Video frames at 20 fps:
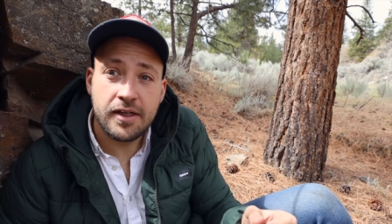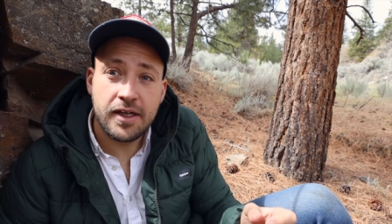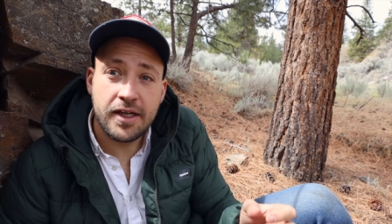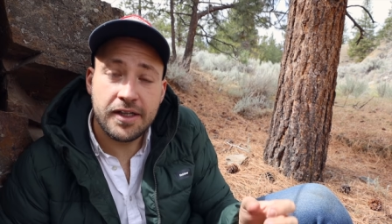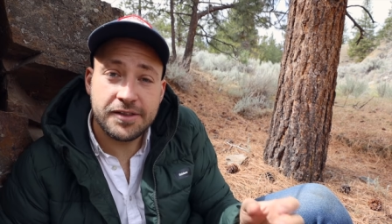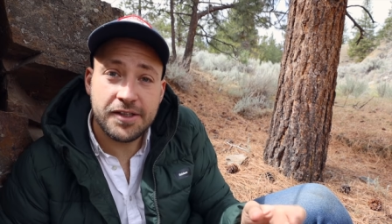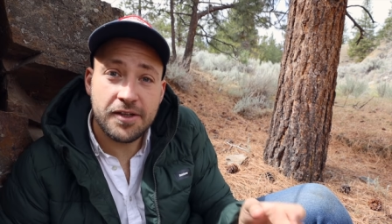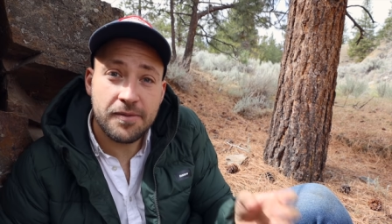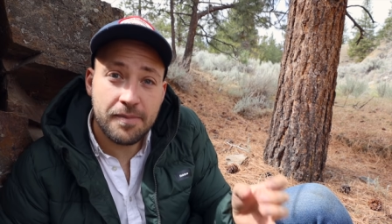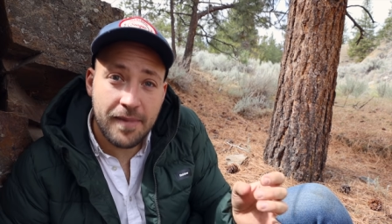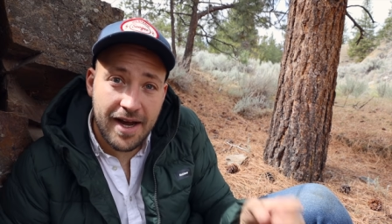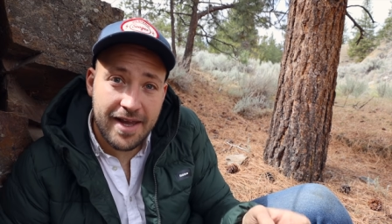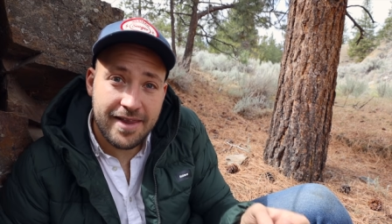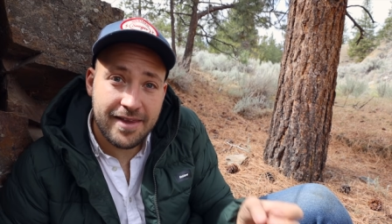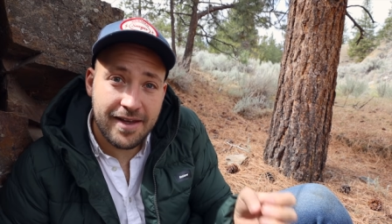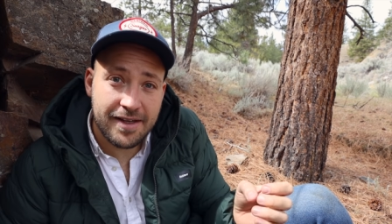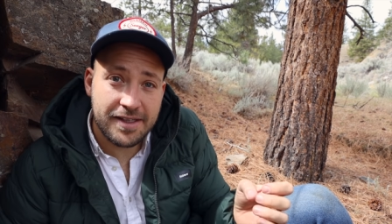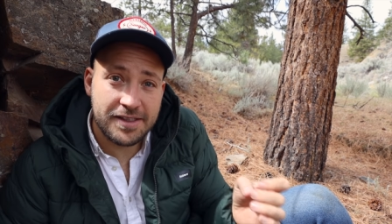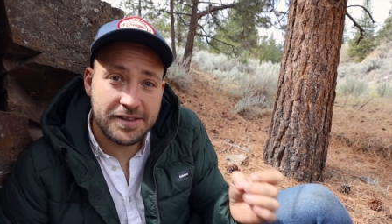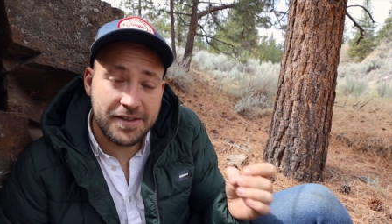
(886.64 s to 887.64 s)
And so my
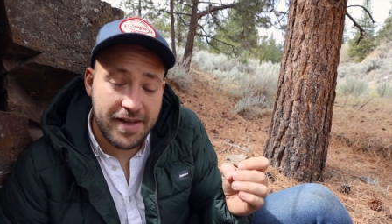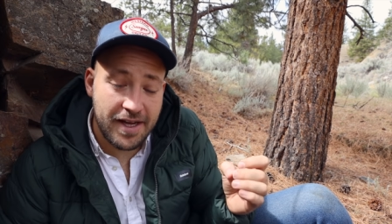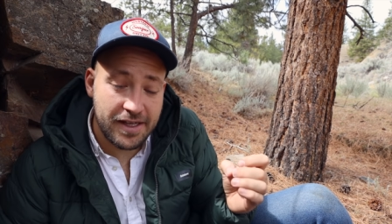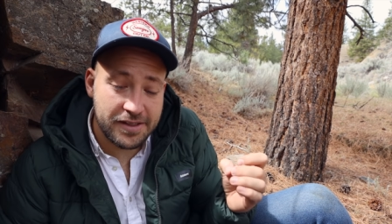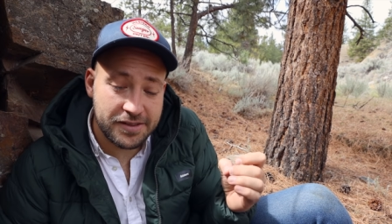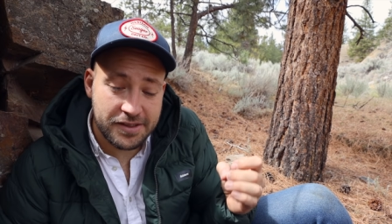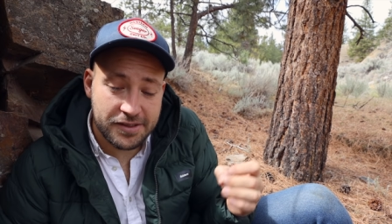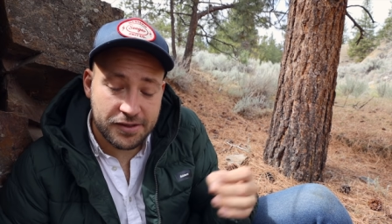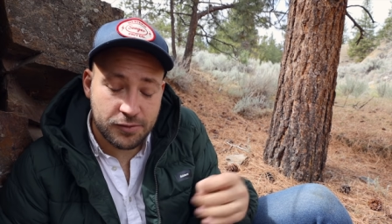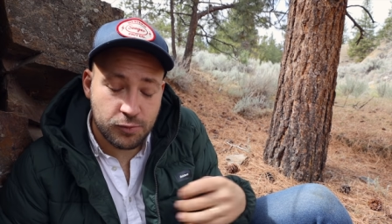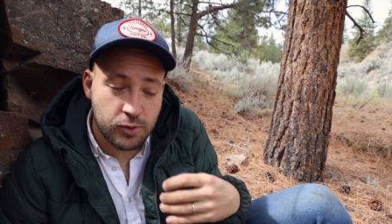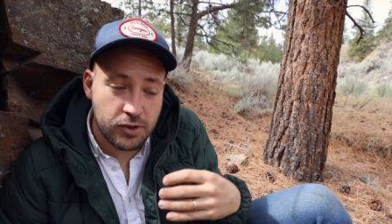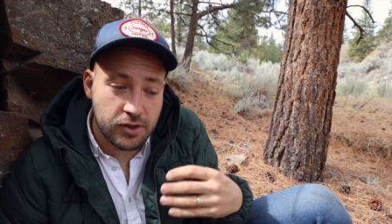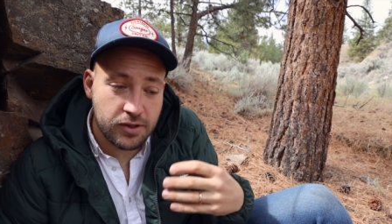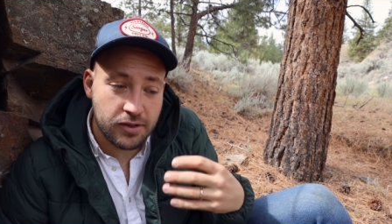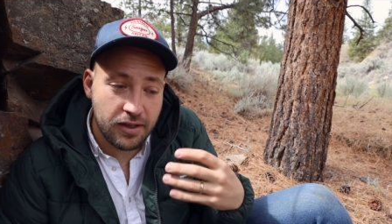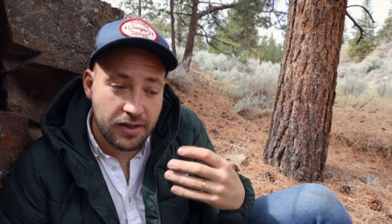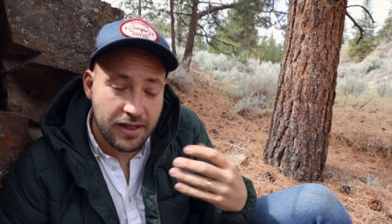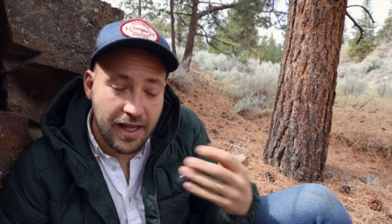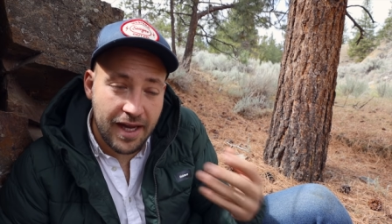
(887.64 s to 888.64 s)
thought is that since
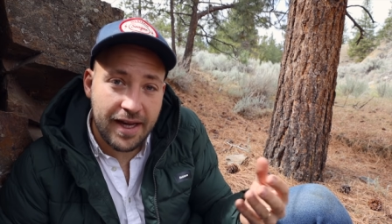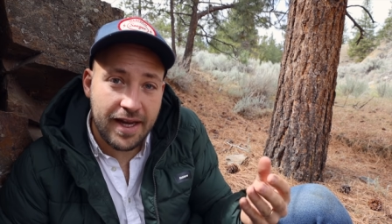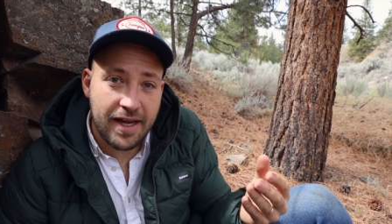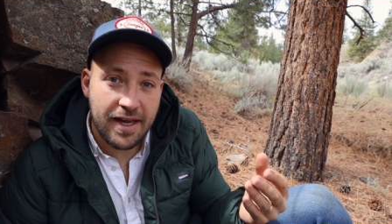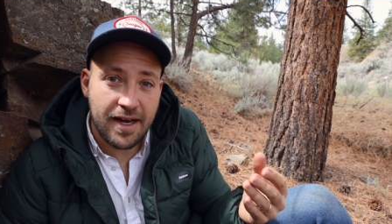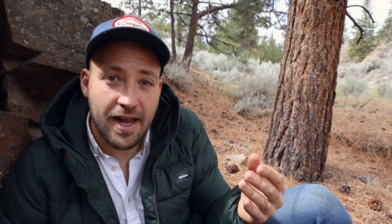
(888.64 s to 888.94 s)
we're lucky